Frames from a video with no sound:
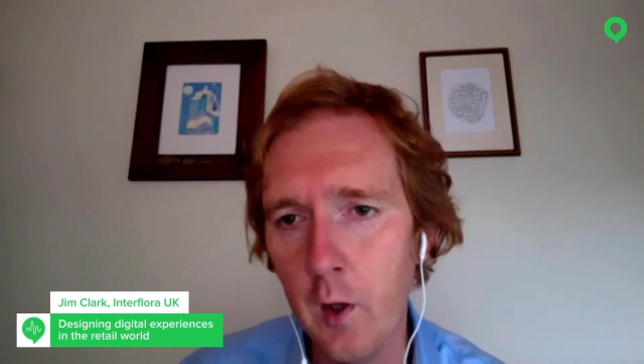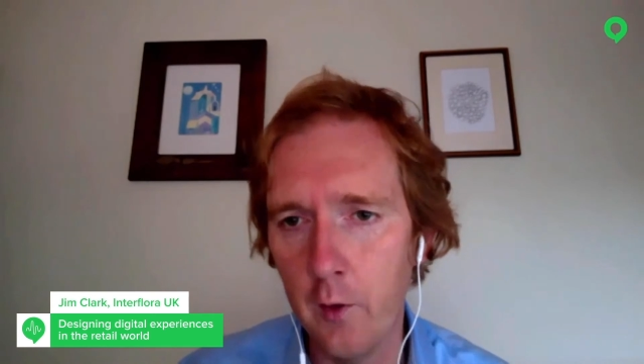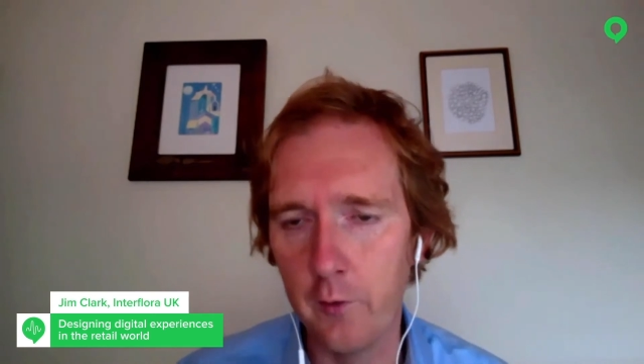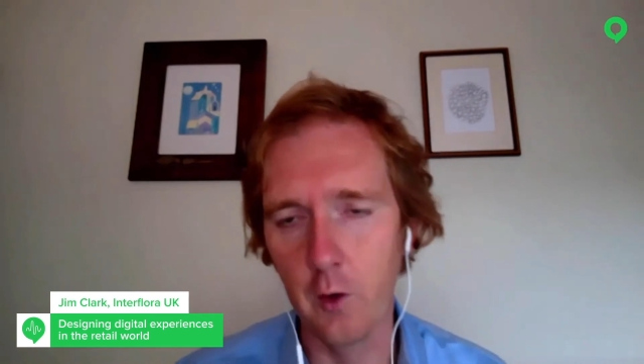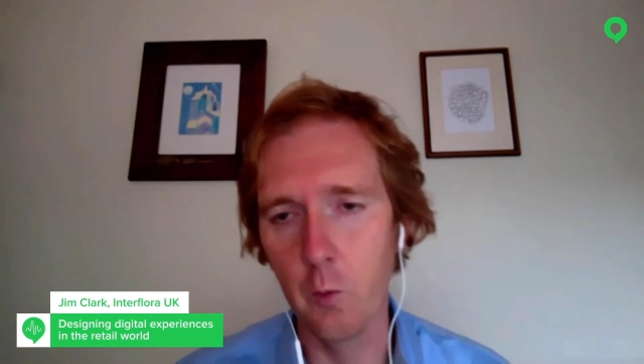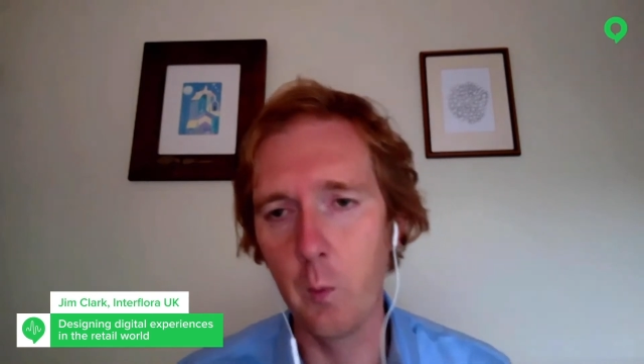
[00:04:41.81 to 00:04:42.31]

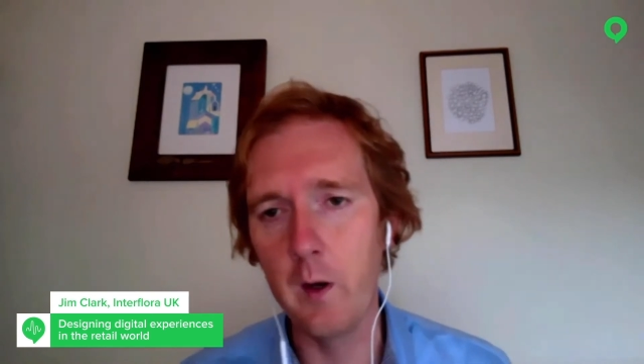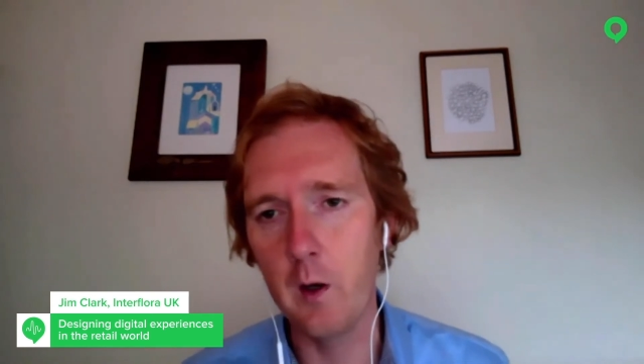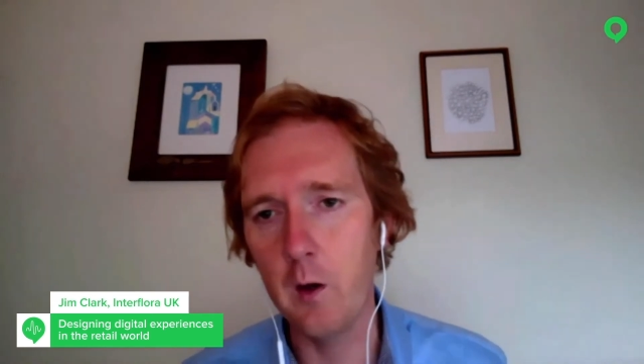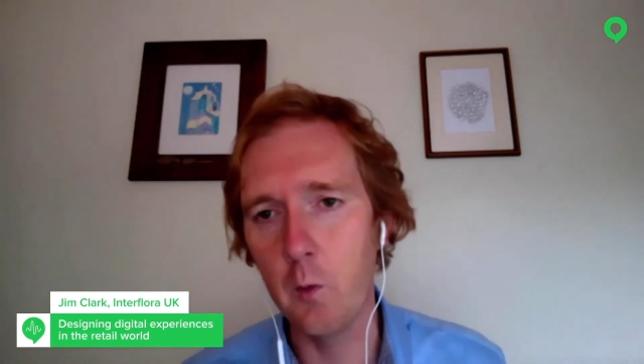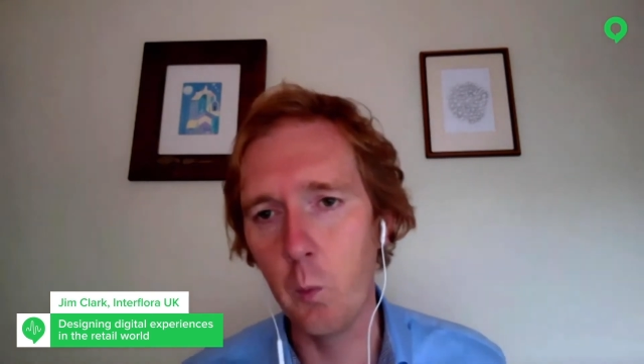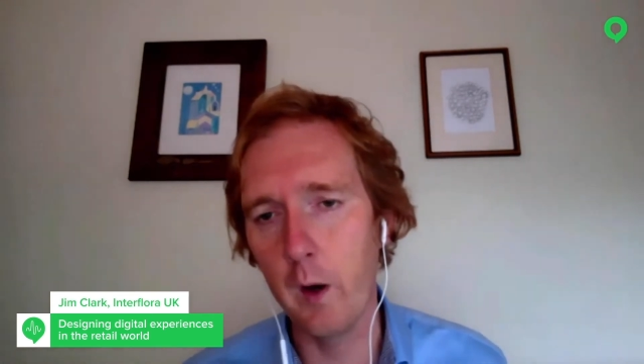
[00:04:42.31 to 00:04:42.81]
So
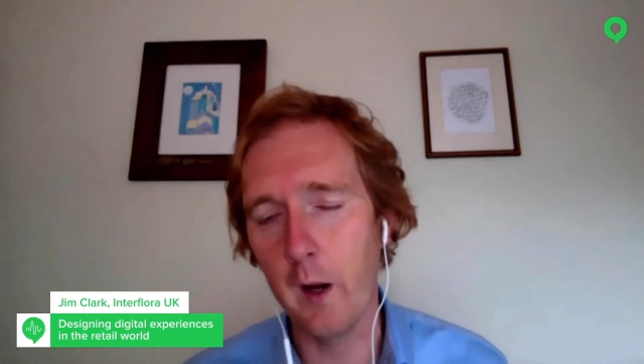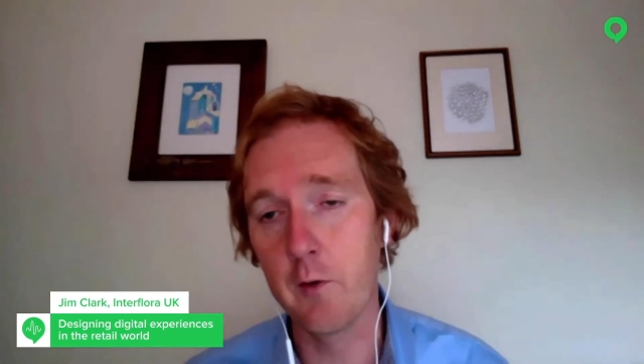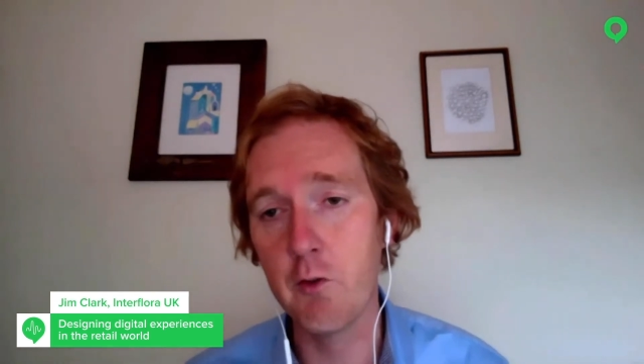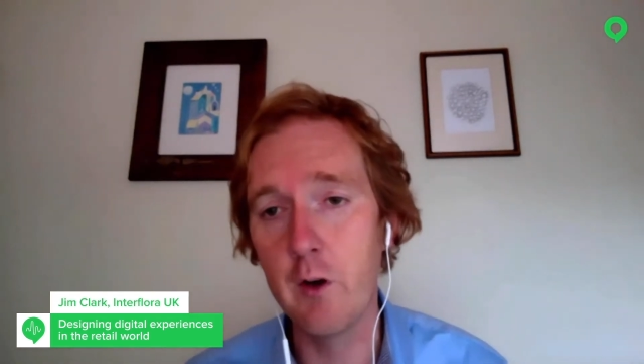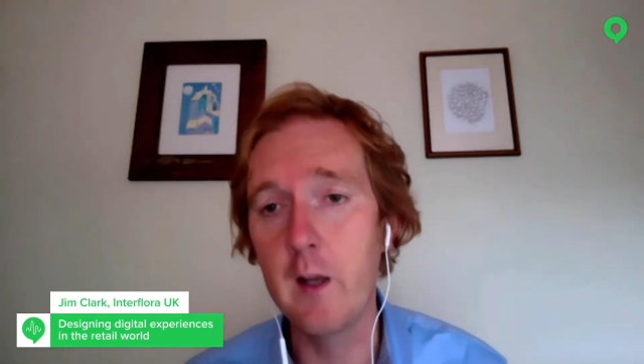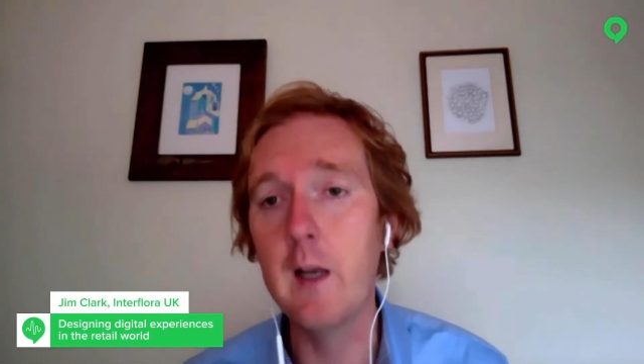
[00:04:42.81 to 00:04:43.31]
we had
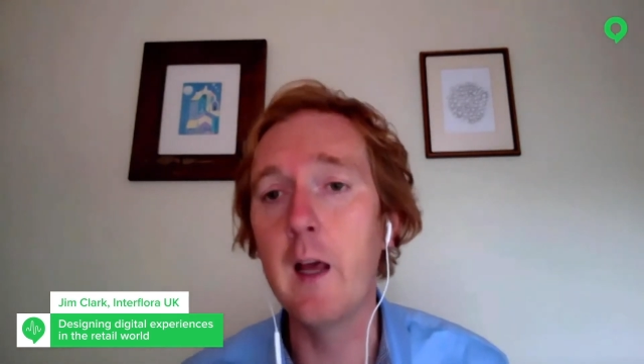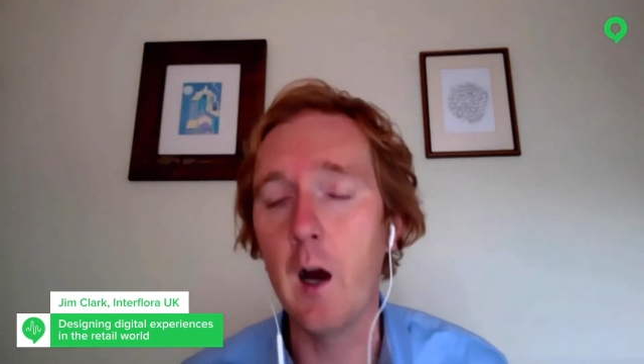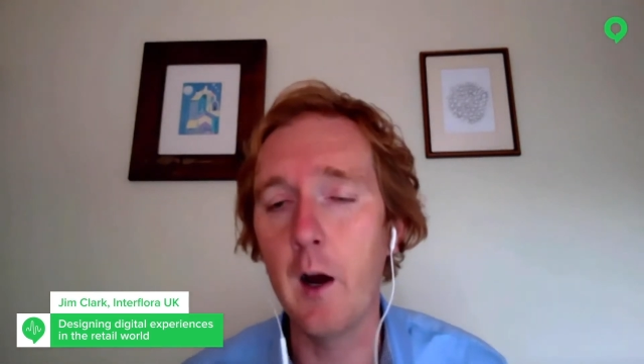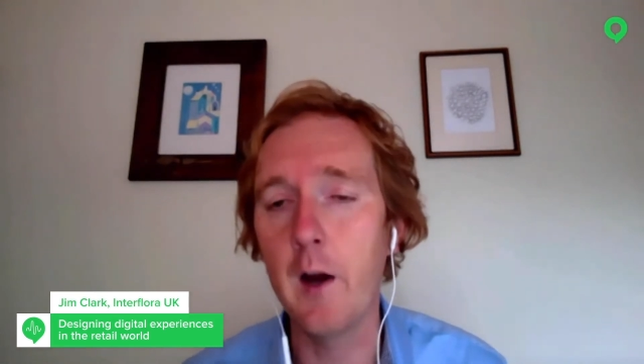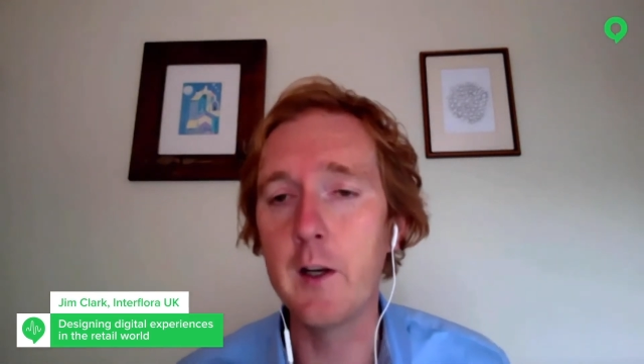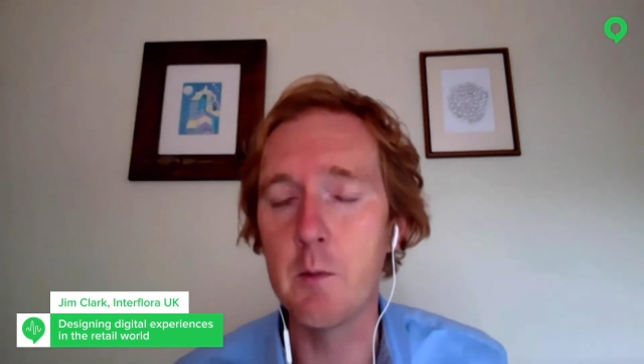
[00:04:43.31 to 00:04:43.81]
really
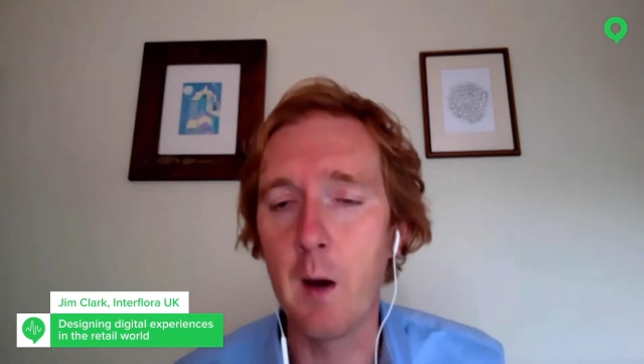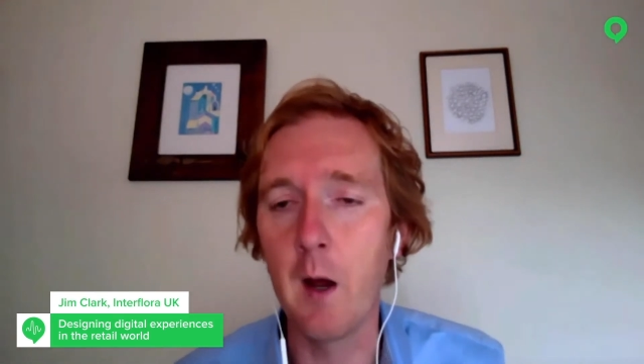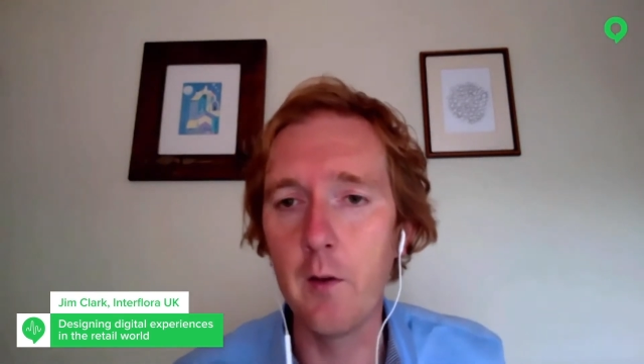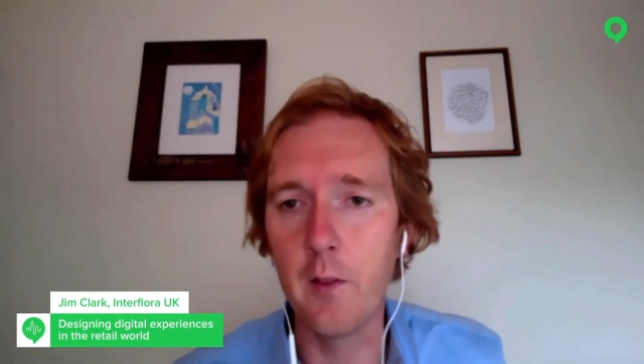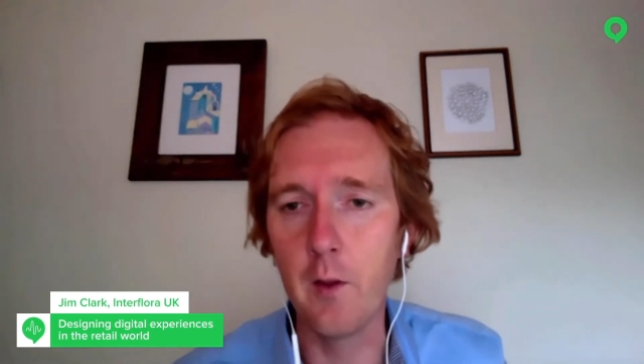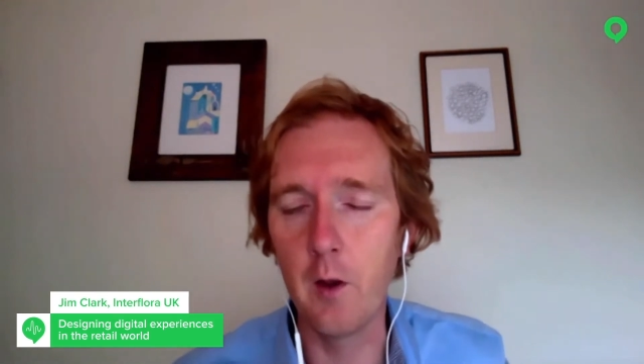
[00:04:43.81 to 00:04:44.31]
high
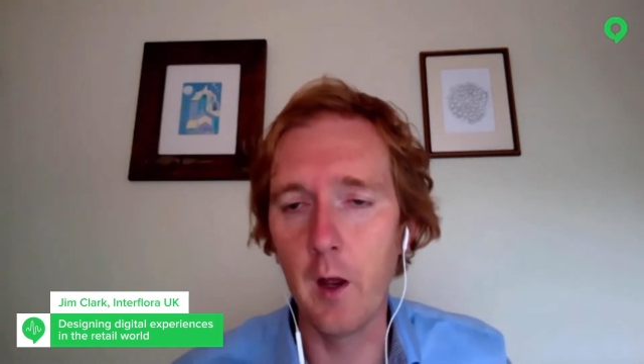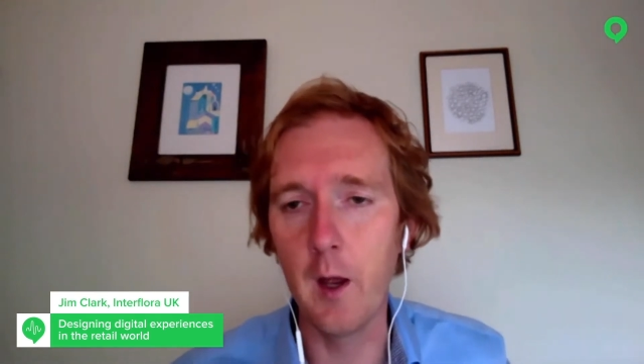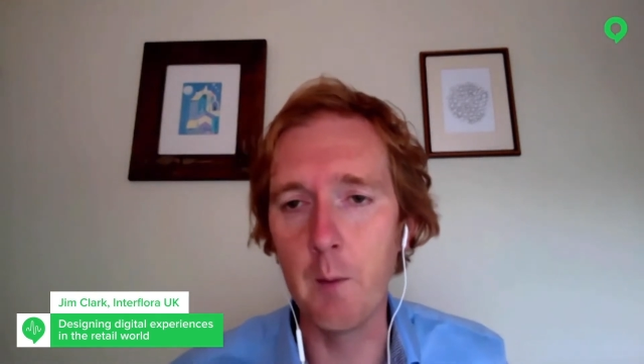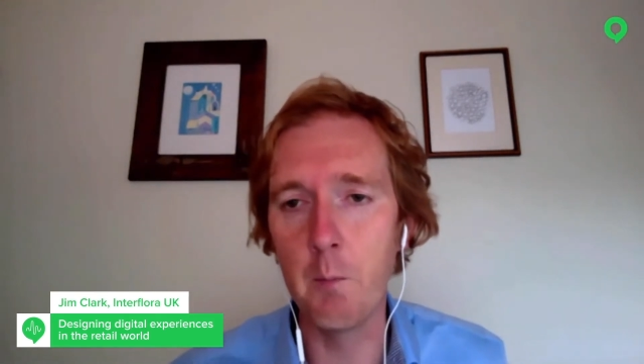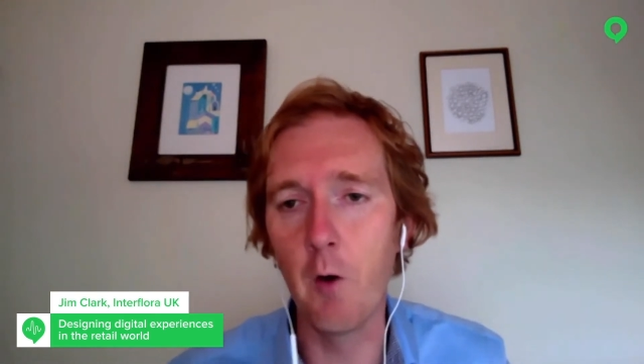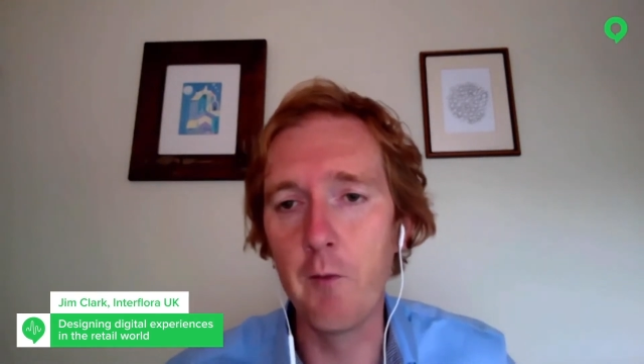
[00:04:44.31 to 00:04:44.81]
demand
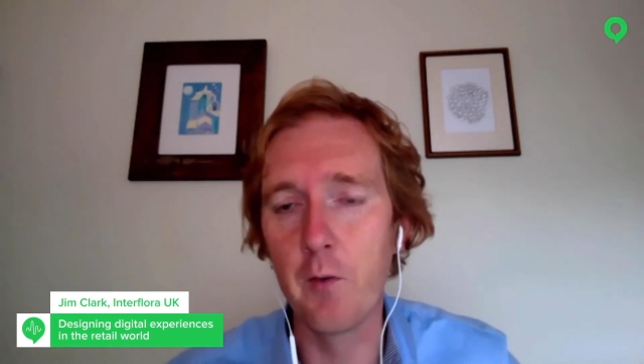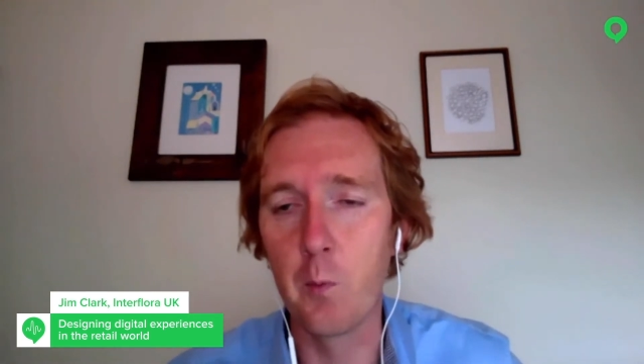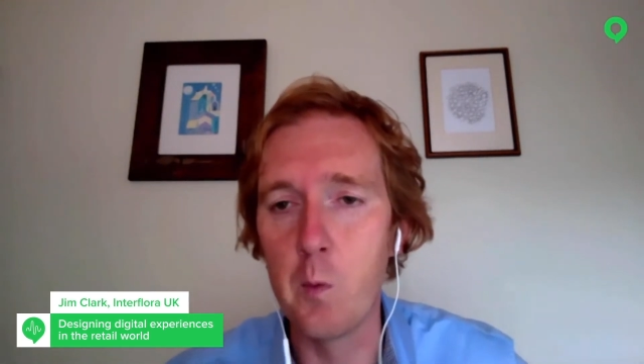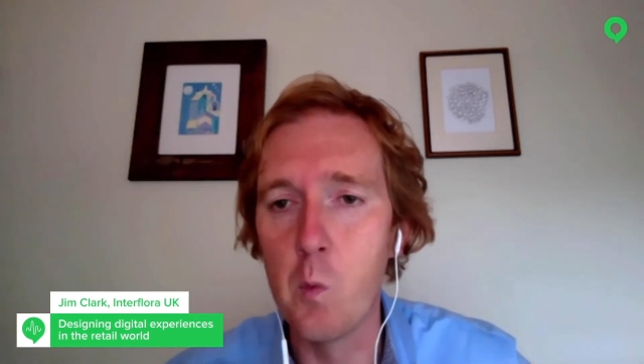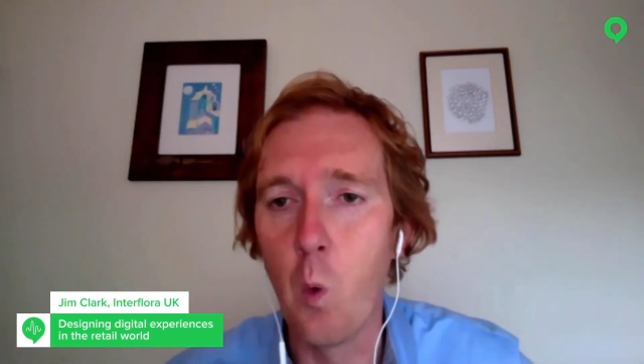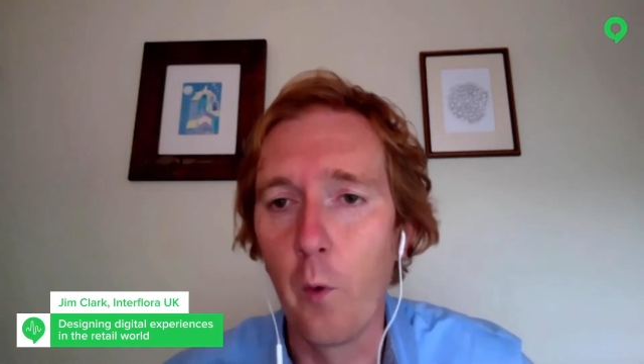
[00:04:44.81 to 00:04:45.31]
that obviously
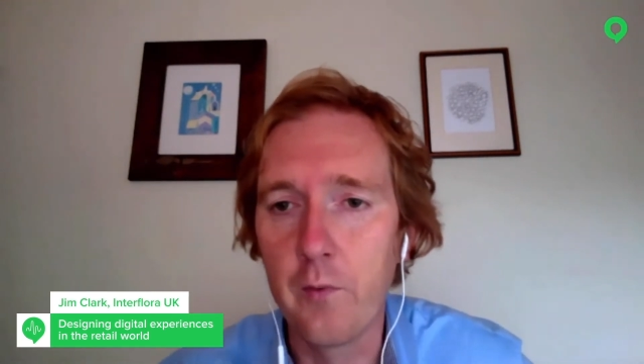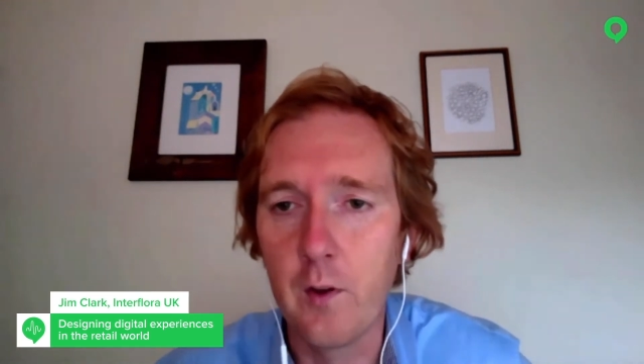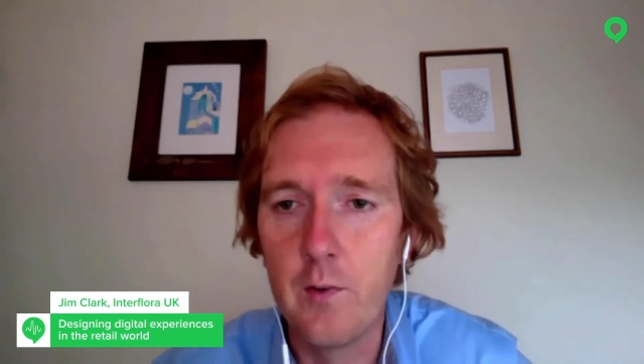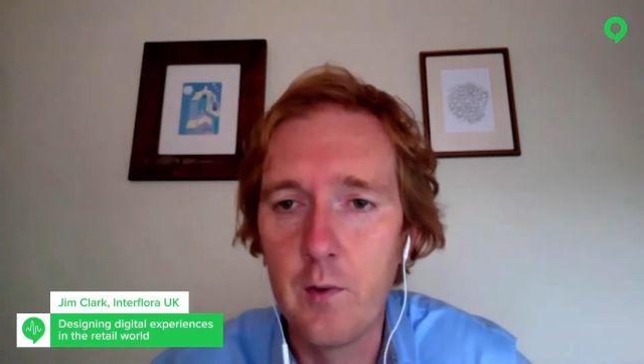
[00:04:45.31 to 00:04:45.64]
we were wanting